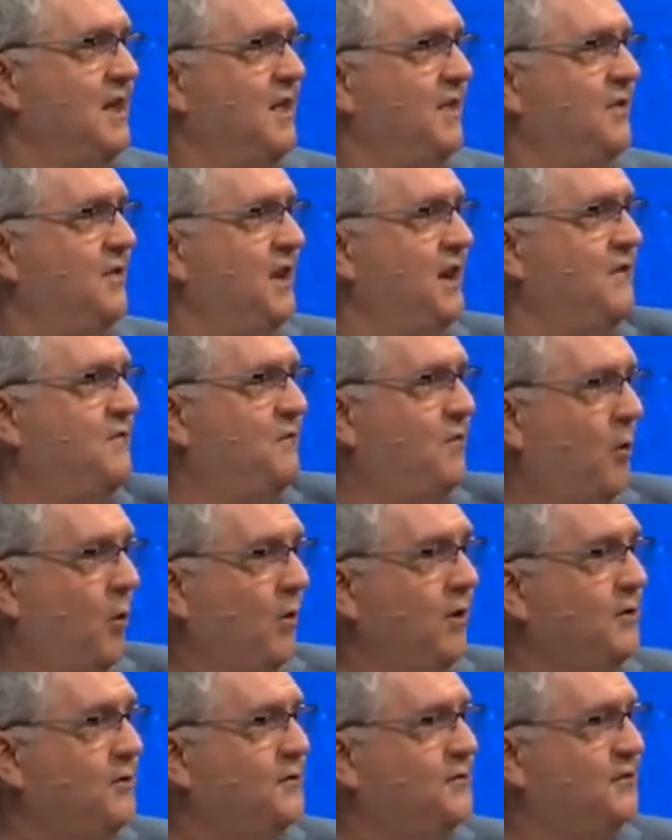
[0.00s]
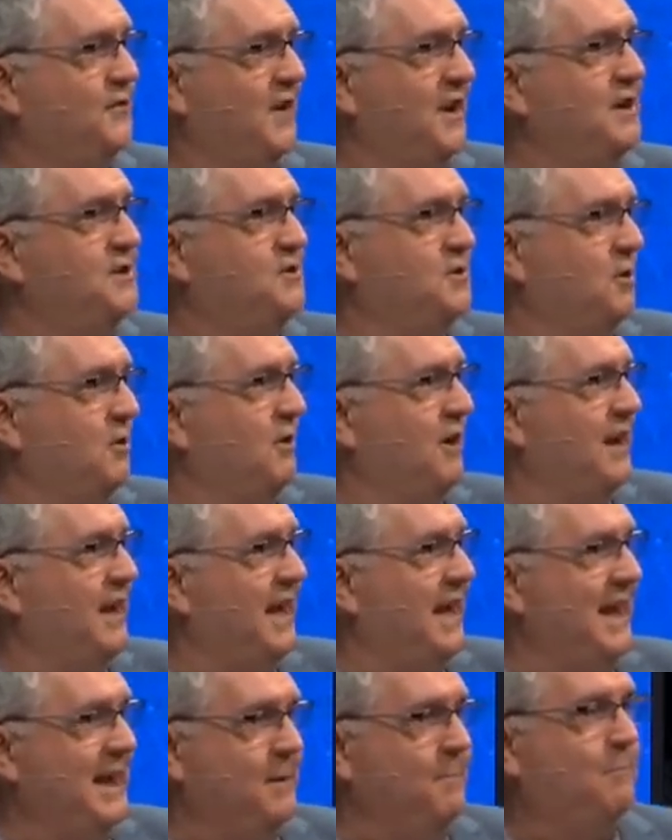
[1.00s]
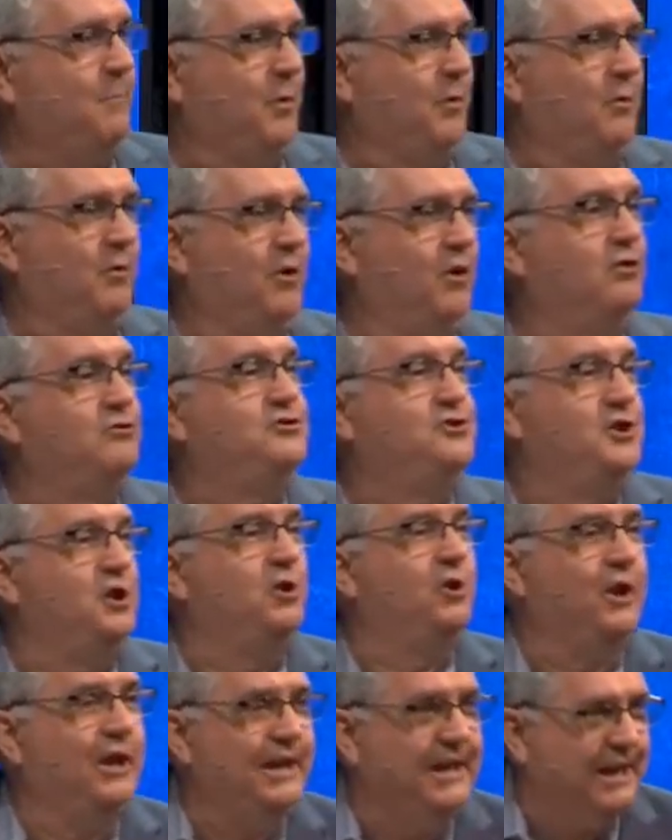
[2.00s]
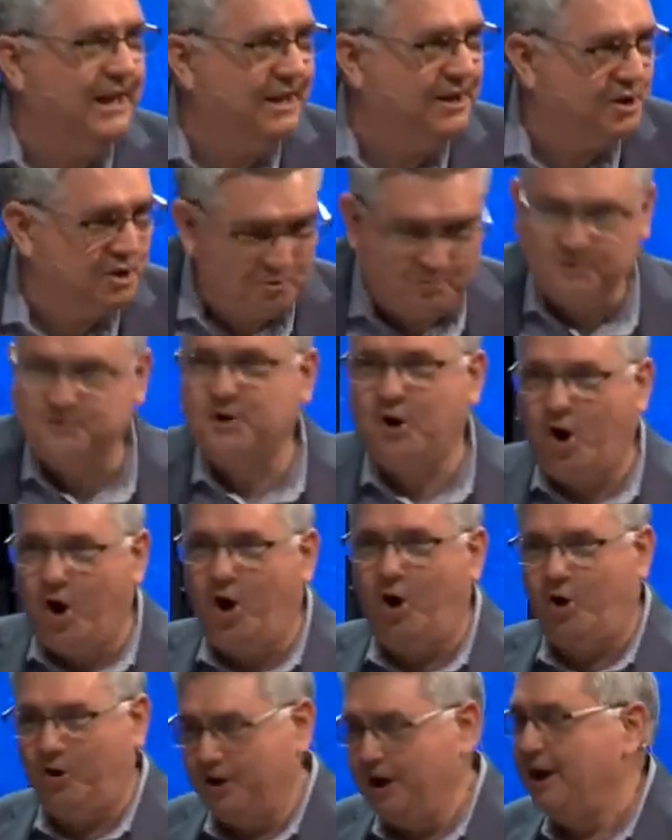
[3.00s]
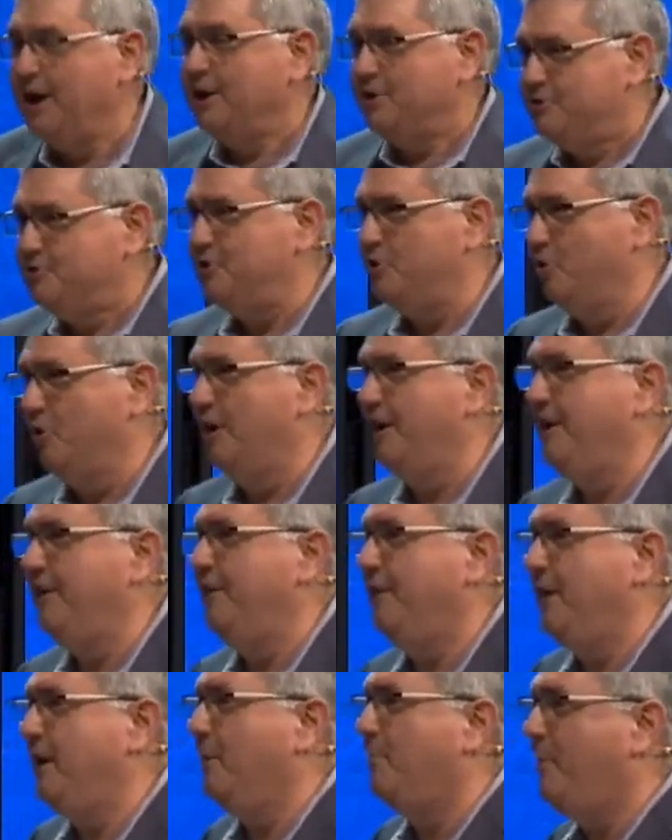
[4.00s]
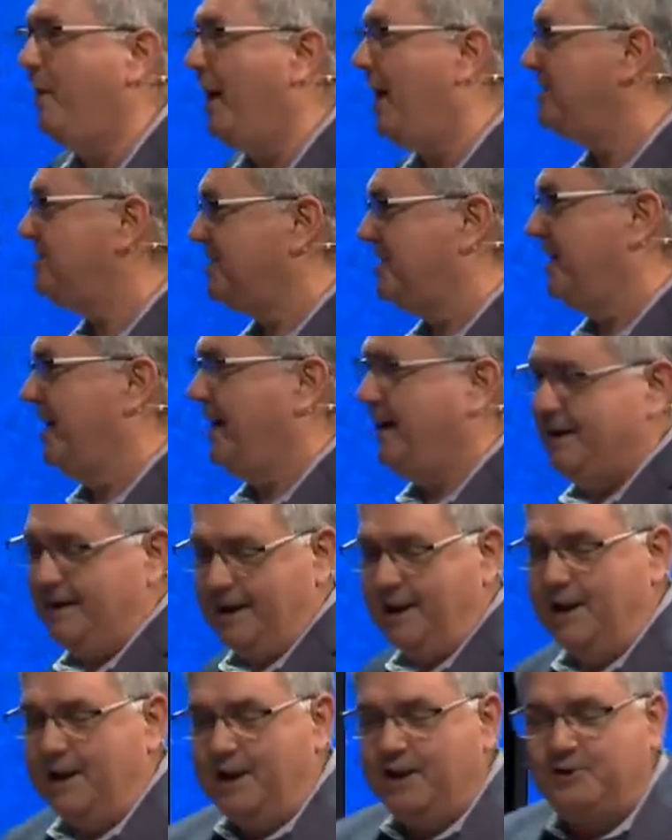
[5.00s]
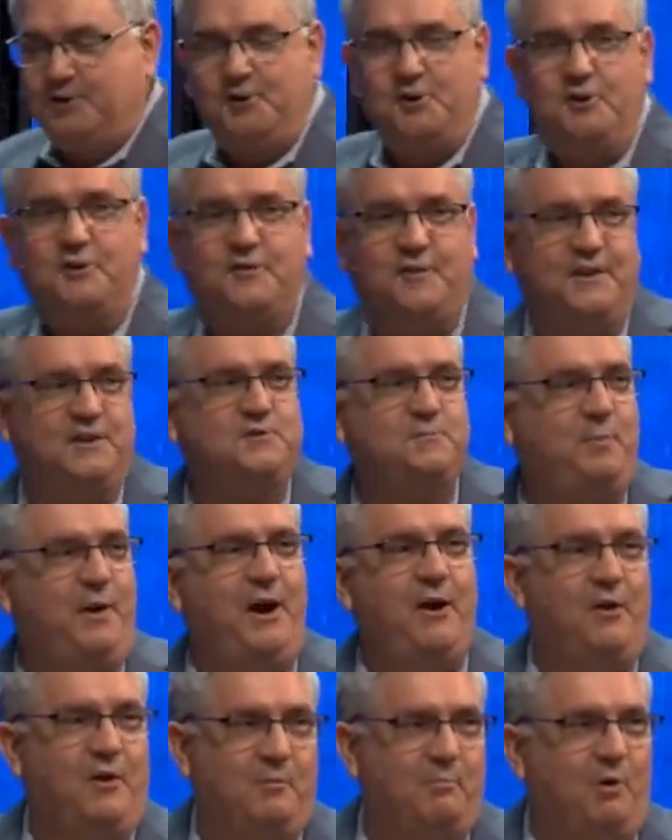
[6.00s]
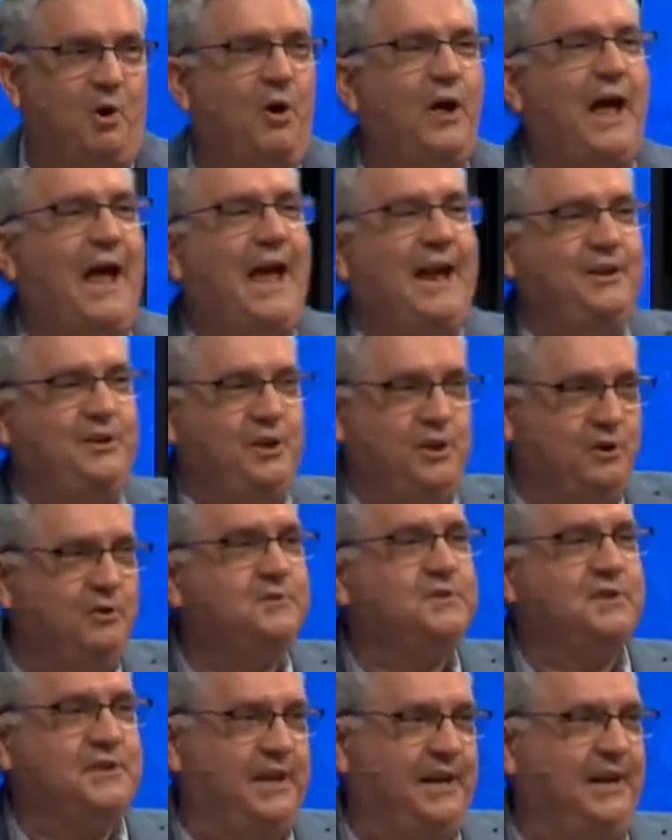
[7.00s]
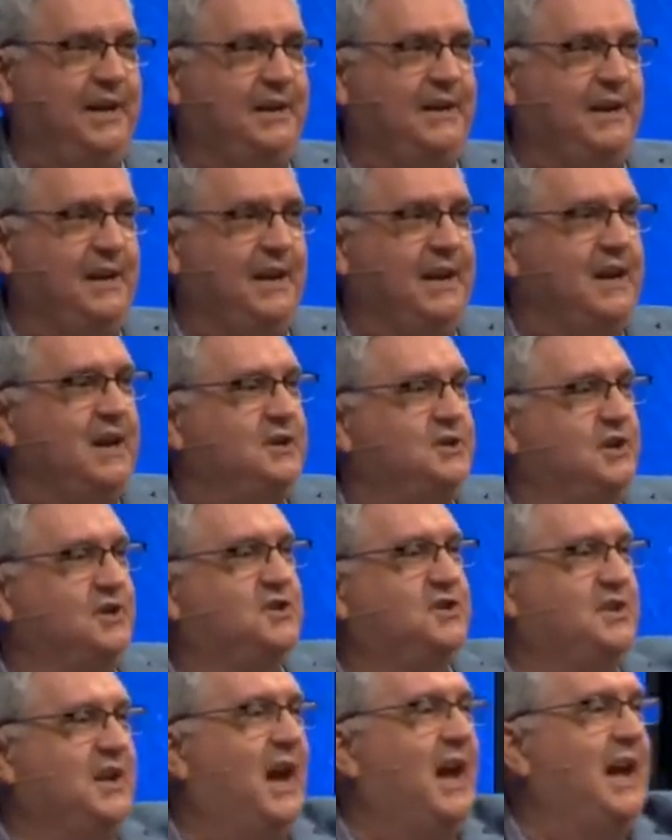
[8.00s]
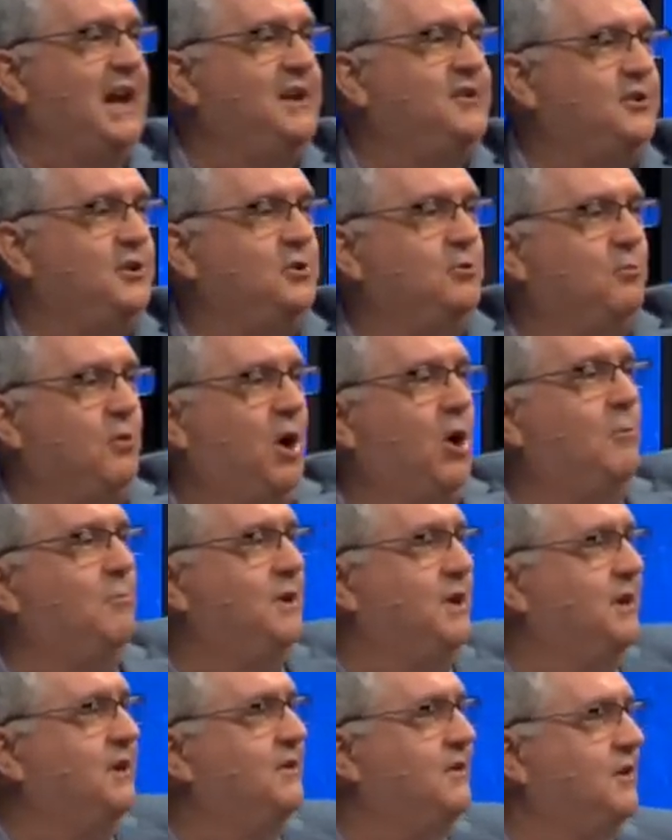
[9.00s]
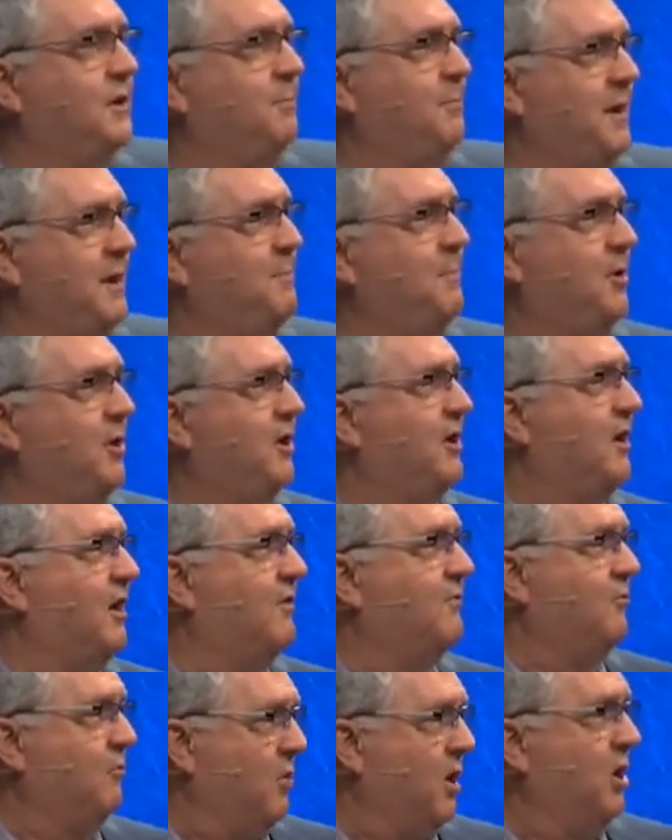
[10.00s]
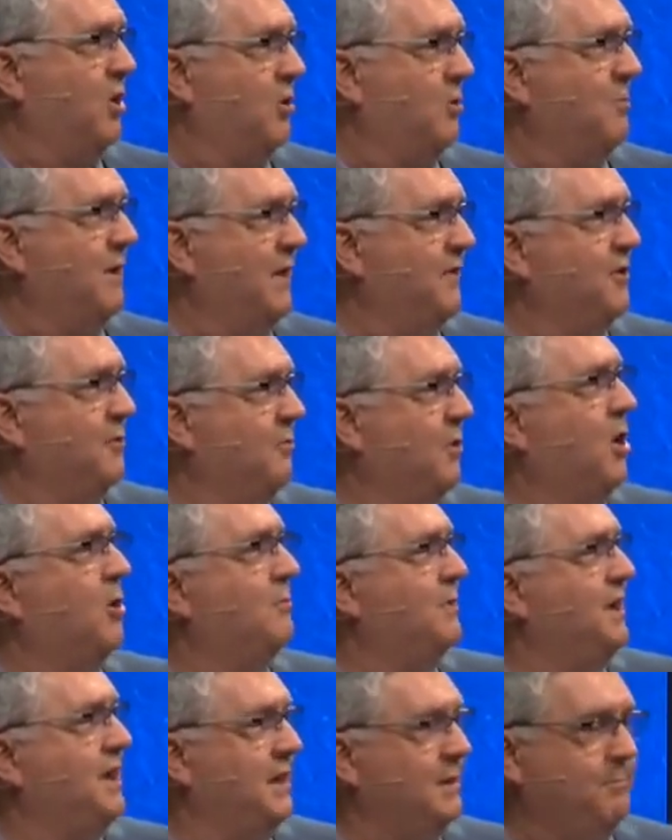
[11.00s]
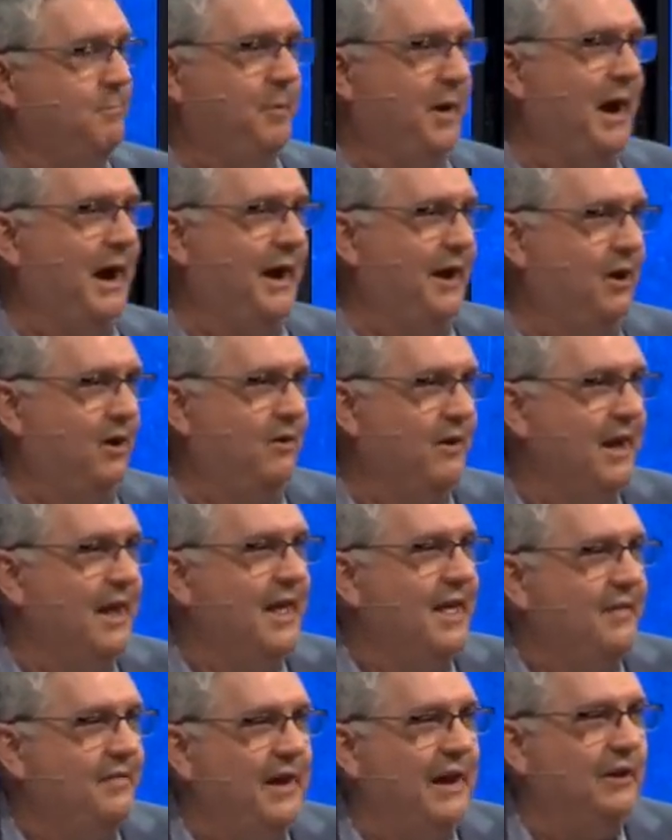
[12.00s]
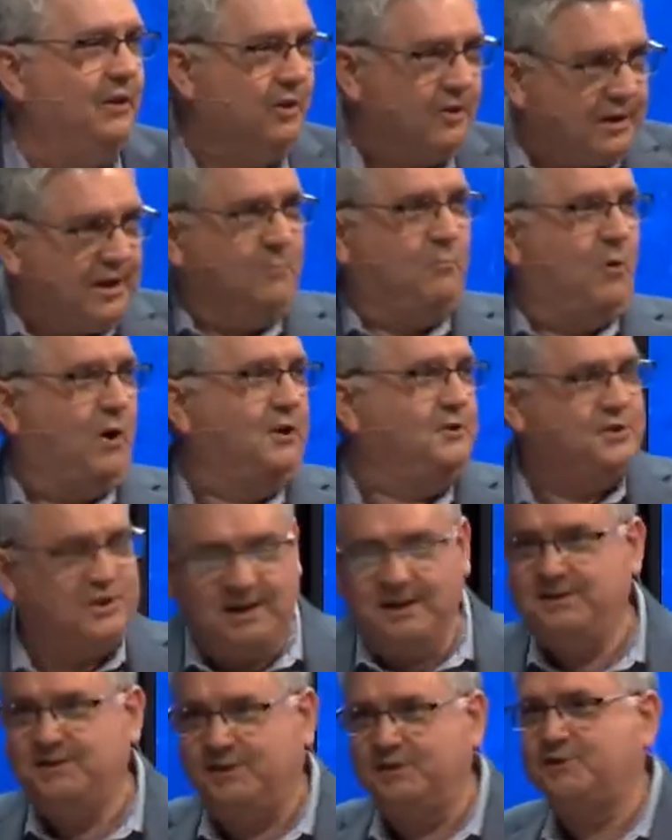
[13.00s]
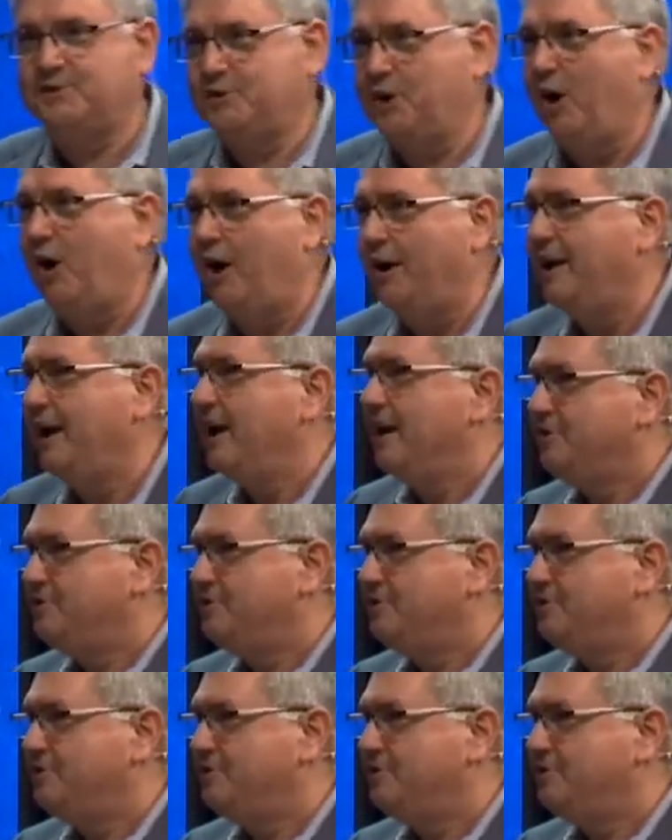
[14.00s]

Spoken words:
The 4th century emperor Julian, who was called Julian the Apostate, took this parable and used it to say to the people of Rome and the Roman Empire, that look at what Jesus taught.